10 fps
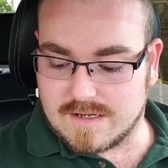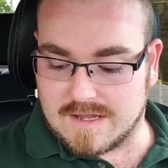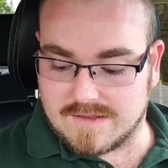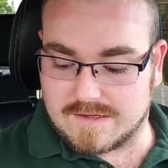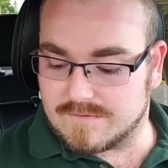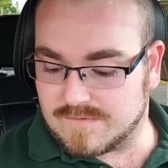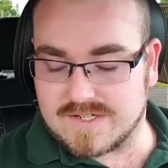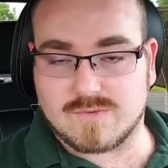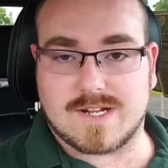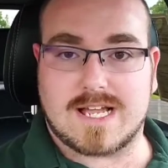And then
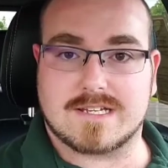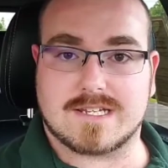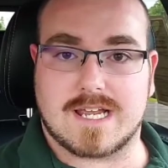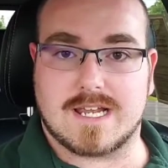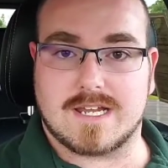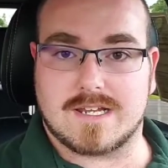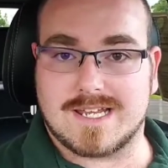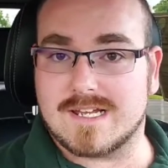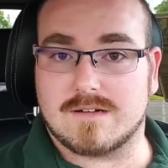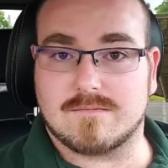this one has a
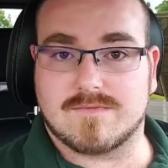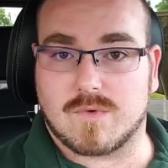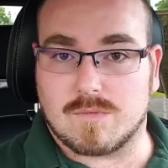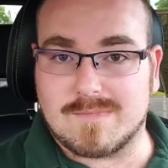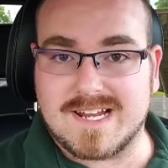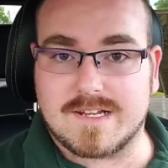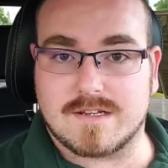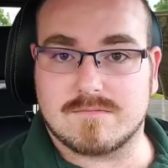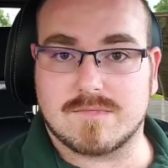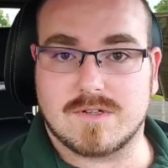M for
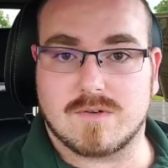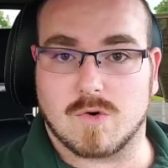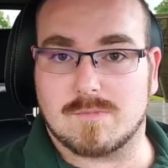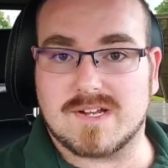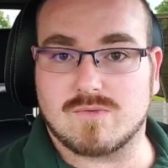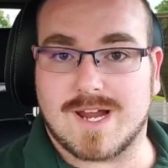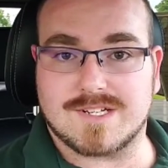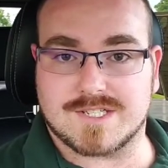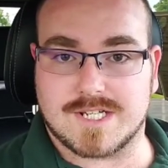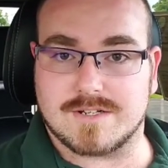medium or
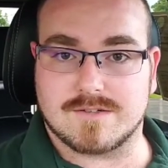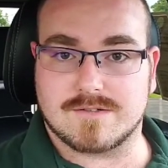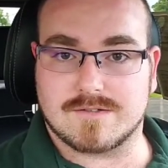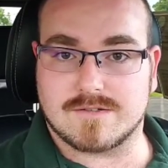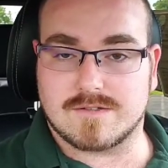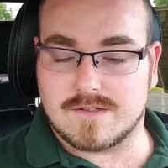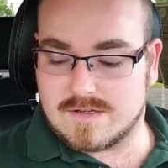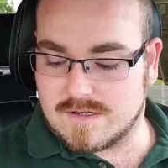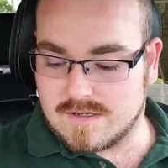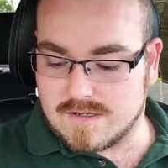mid-range gear.
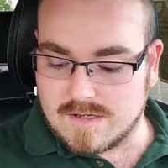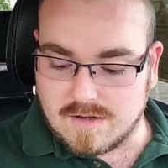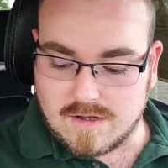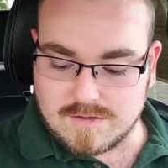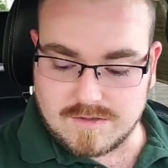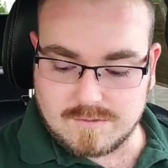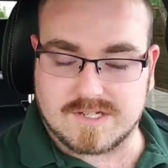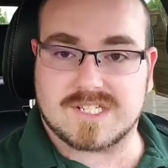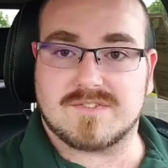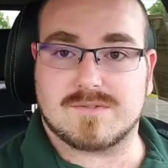You
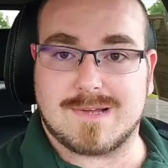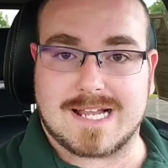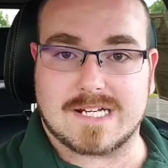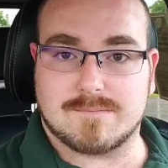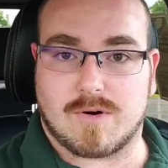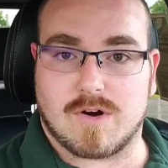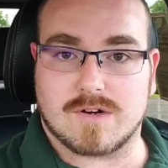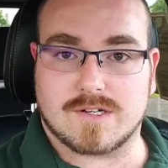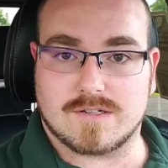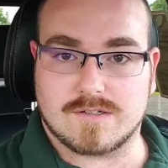want to shift it back into
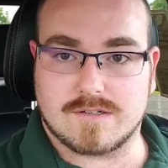park